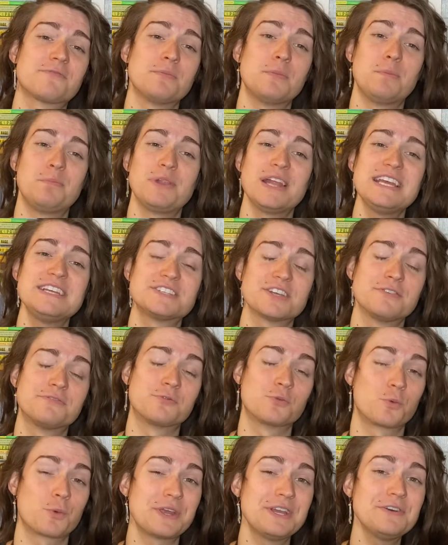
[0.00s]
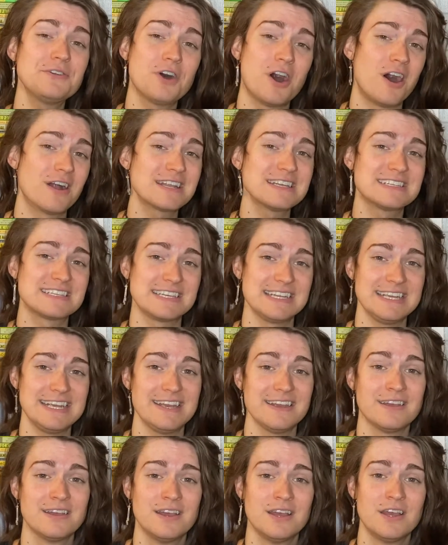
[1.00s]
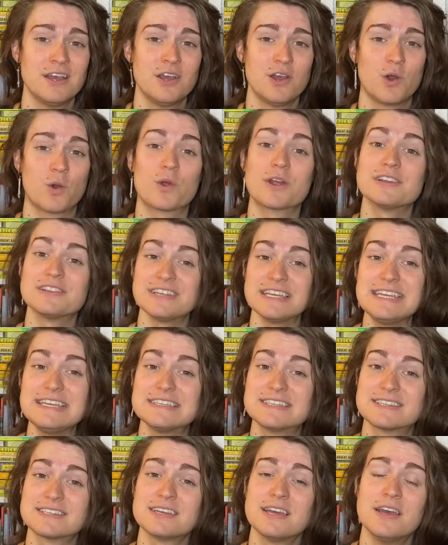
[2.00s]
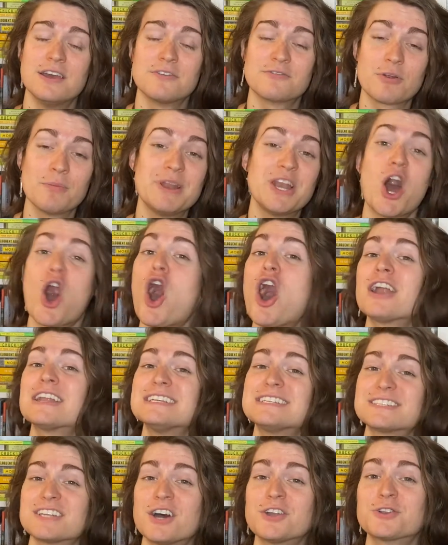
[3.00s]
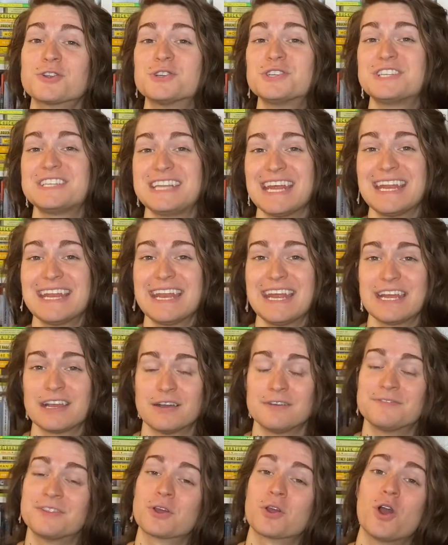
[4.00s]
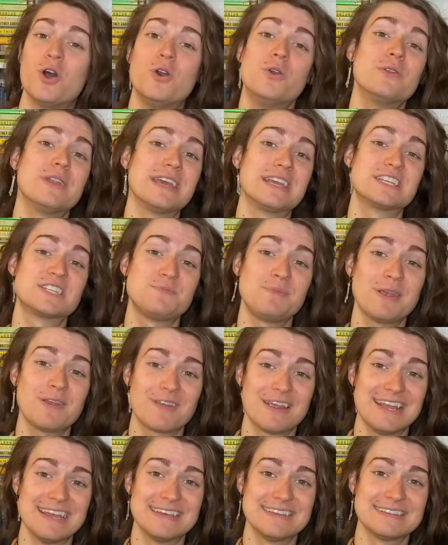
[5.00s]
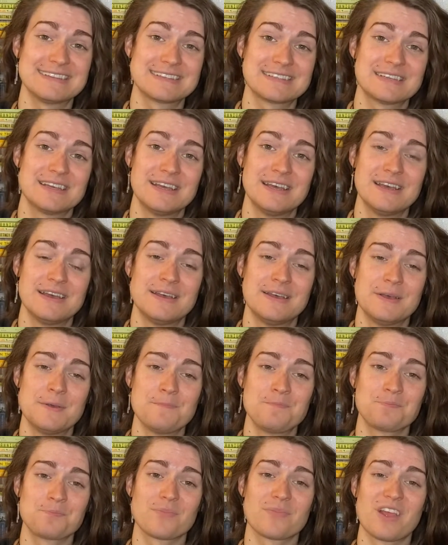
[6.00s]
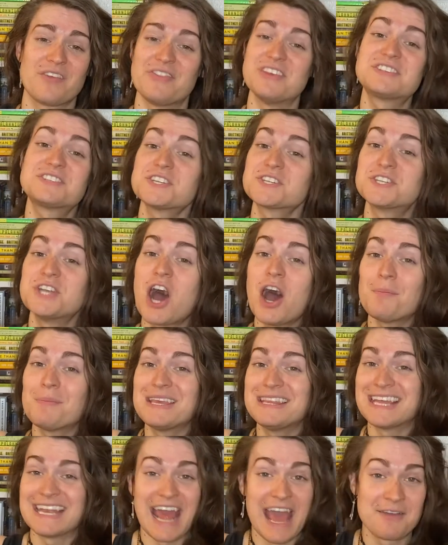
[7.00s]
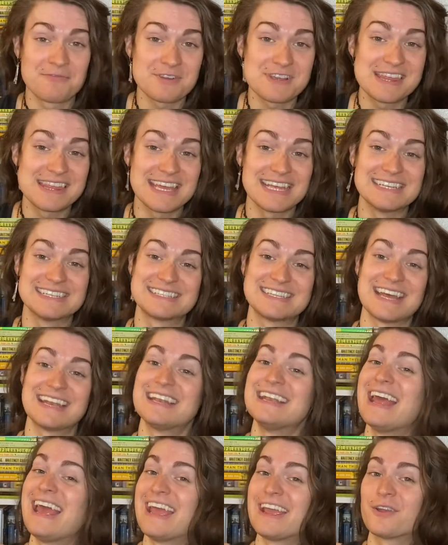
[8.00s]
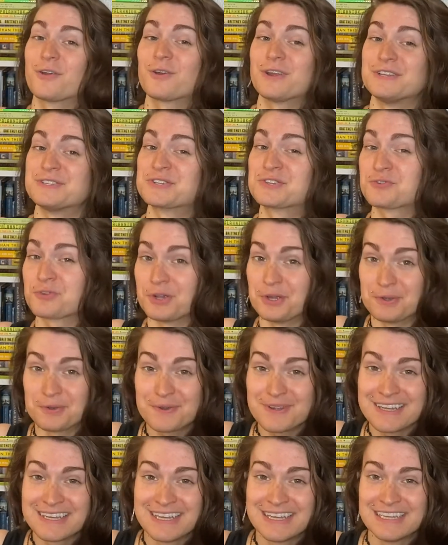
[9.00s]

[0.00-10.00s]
from a place of real honesty, or at least from an honest understanding of their own experience. This does not mean that everything said in anger is true.